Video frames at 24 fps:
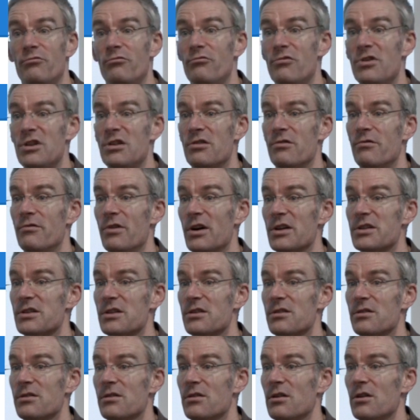reader and writer.
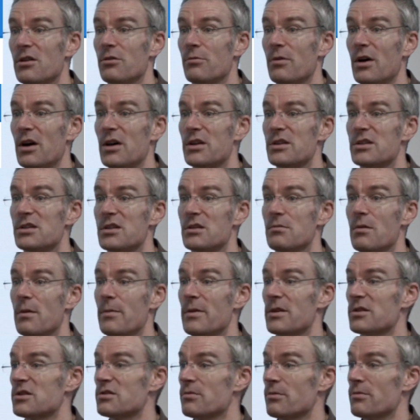Otherwise, you won't be
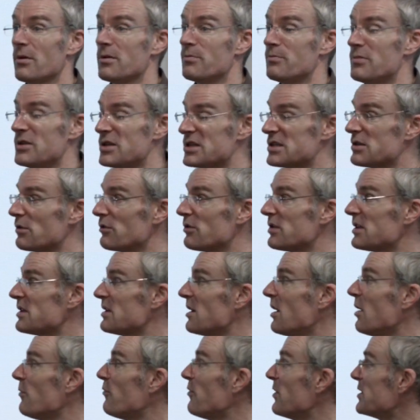able to install the
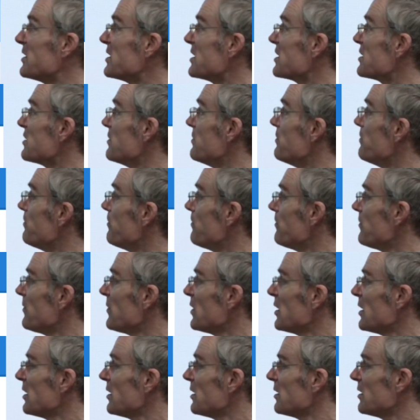operating system.
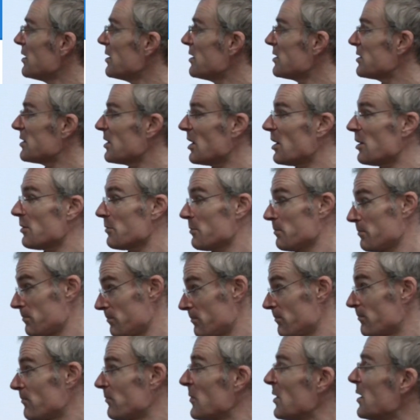So
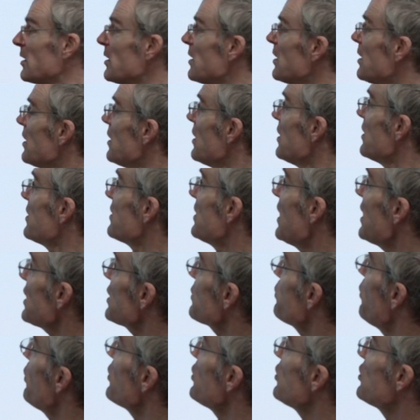
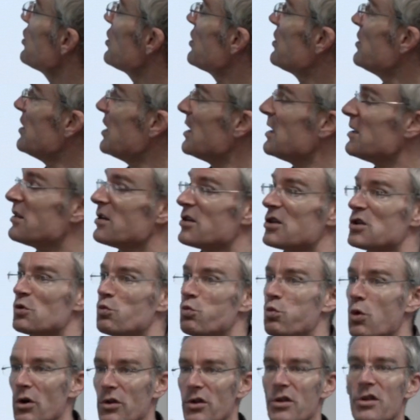that's what you should need. There's
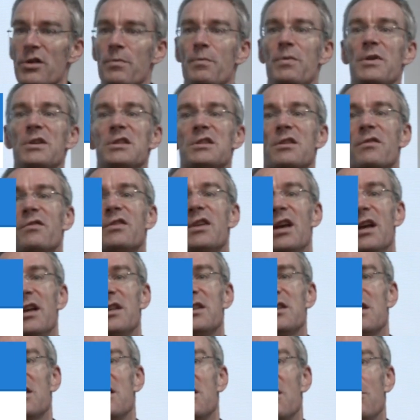one other piece of
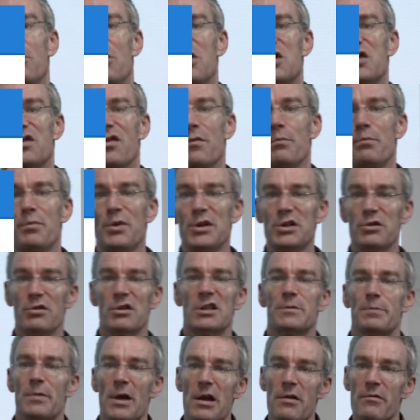kit which, from bitter
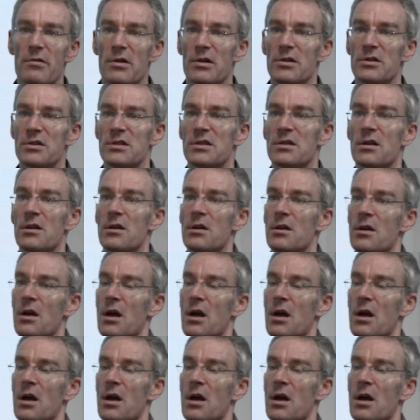experience,